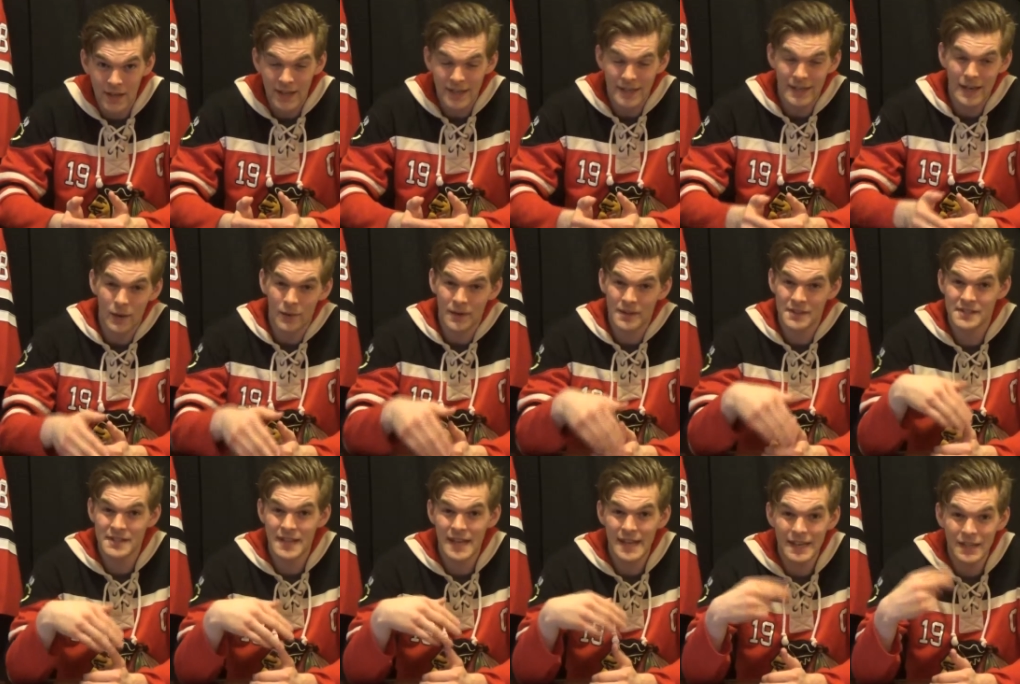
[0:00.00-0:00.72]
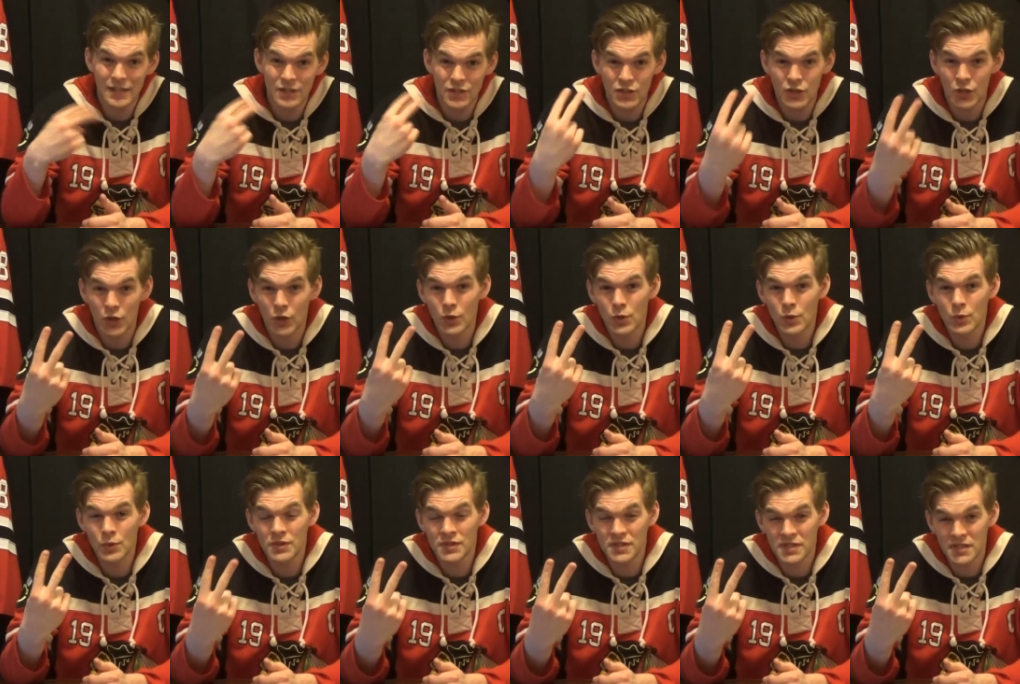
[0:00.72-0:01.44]
Now, it has taken
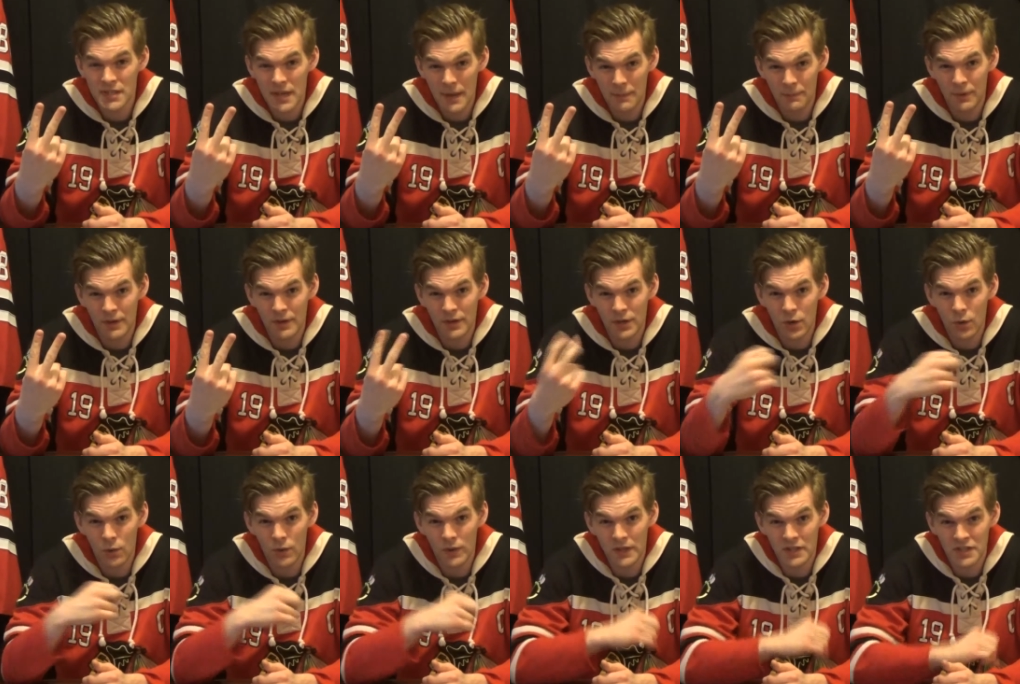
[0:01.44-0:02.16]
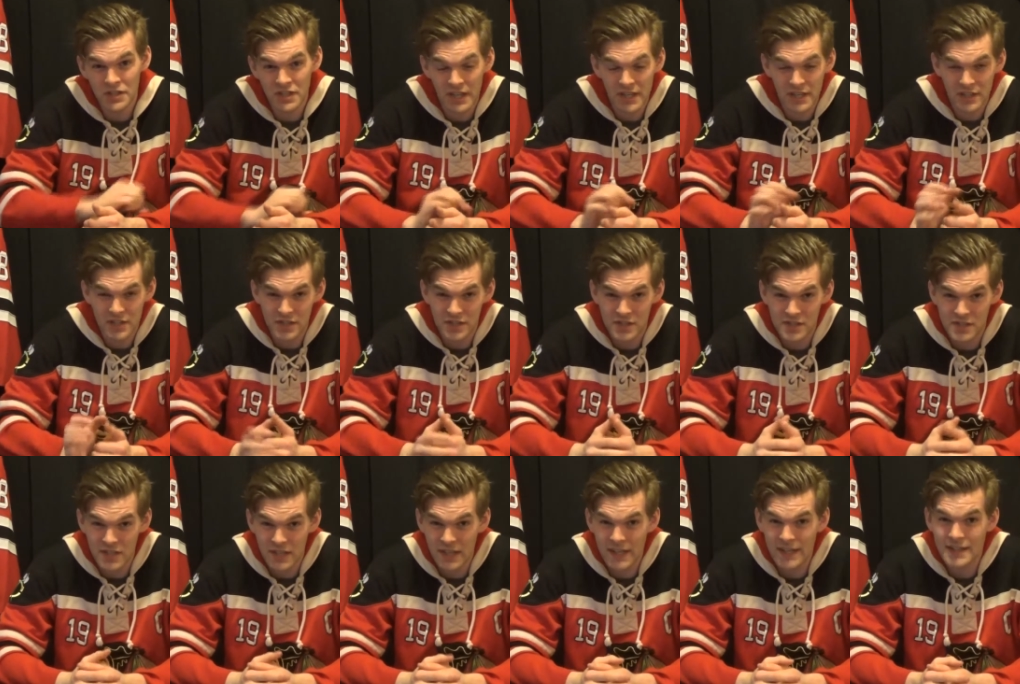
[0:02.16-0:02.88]
two separate goalie changes
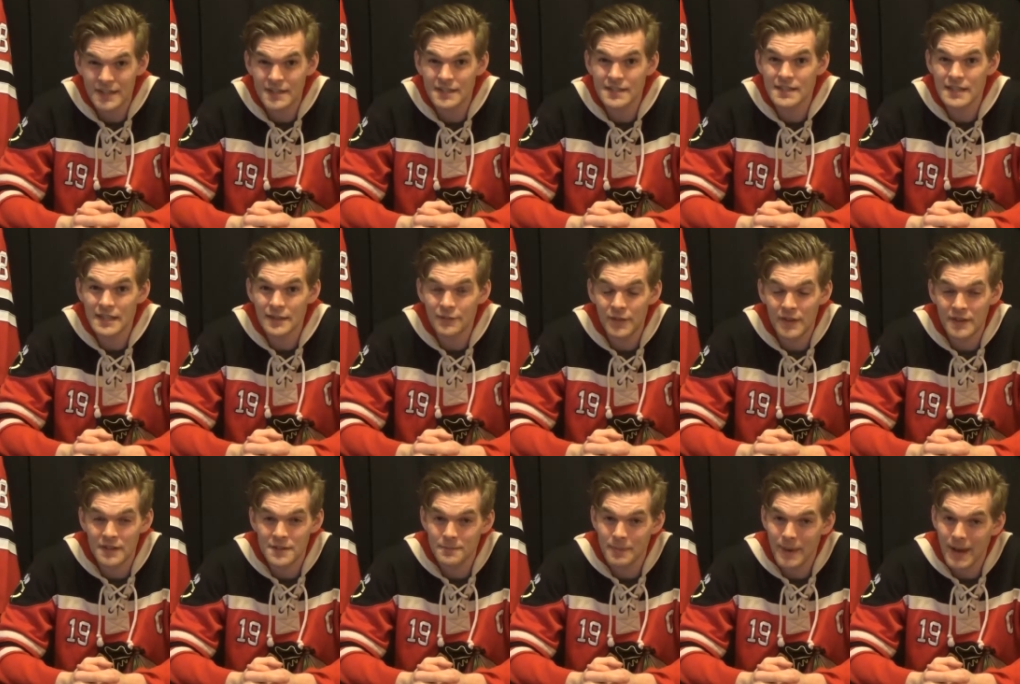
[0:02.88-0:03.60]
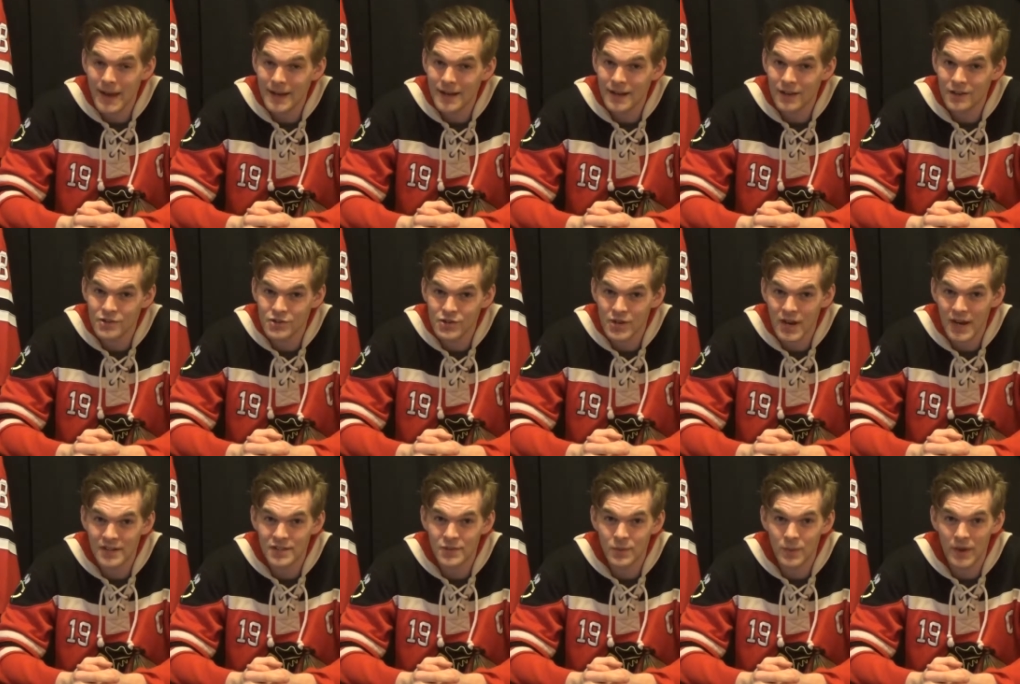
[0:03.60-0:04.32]
to get this defense back on
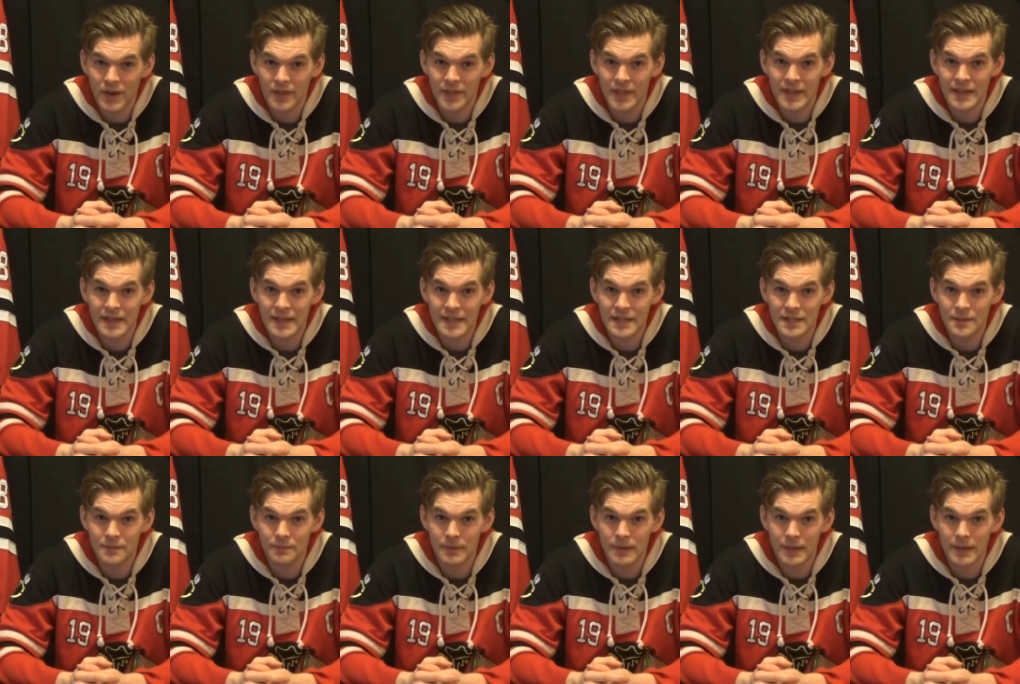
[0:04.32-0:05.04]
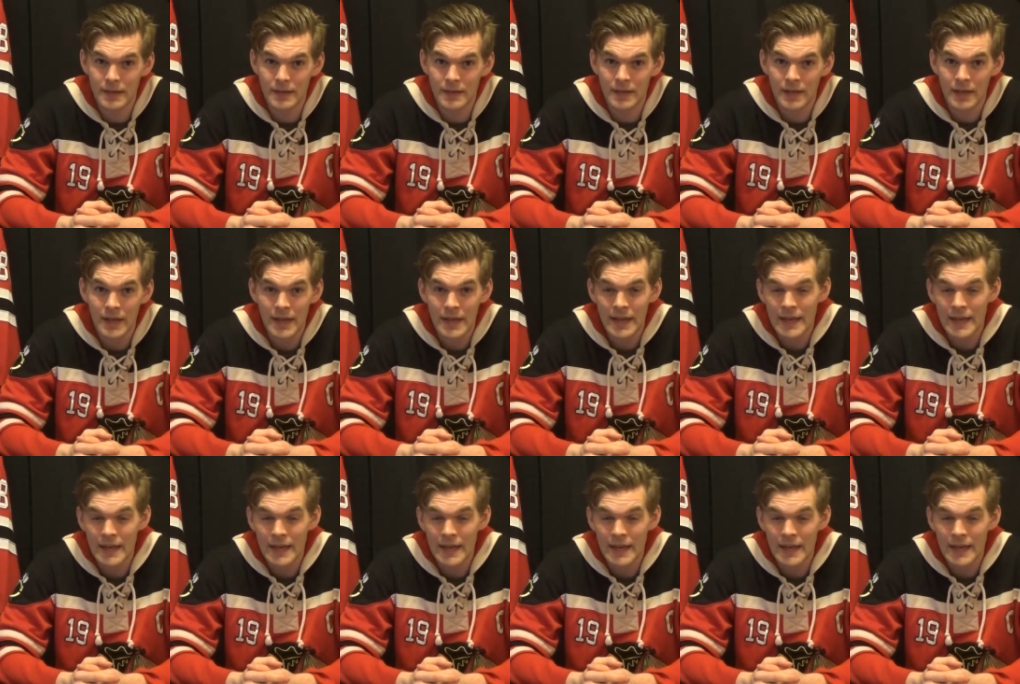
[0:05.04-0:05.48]
track to where they need to be.